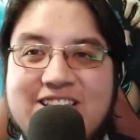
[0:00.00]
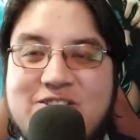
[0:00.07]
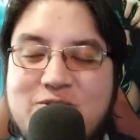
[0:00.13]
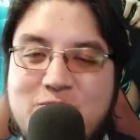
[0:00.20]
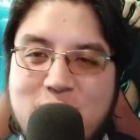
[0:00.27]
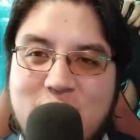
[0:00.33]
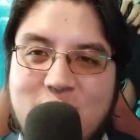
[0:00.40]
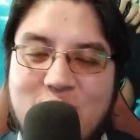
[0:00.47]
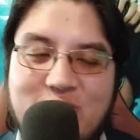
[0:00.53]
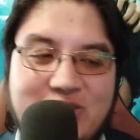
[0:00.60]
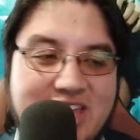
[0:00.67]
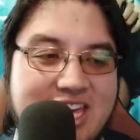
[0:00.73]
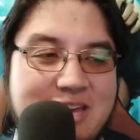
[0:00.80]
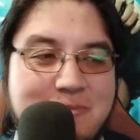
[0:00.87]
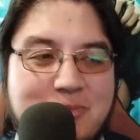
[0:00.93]
and Suko.
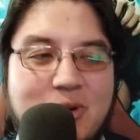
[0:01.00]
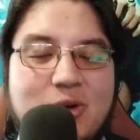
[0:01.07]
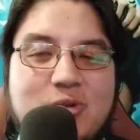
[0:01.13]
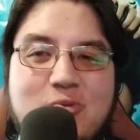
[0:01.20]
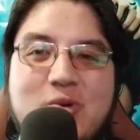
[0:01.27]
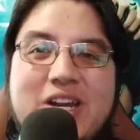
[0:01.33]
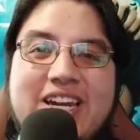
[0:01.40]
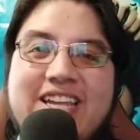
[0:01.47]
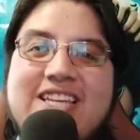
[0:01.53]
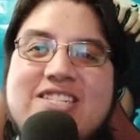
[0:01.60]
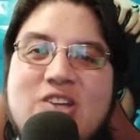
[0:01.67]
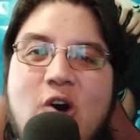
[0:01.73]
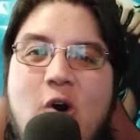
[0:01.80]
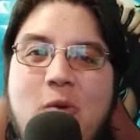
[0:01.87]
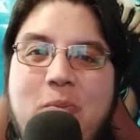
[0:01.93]
They both
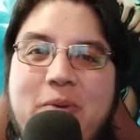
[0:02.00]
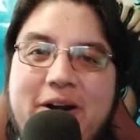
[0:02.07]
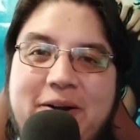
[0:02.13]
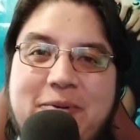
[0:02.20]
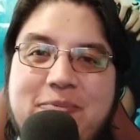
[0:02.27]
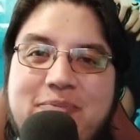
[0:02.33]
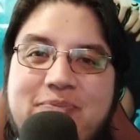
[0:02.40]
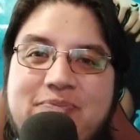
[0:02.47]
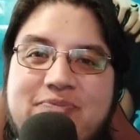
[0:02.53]
released Appa.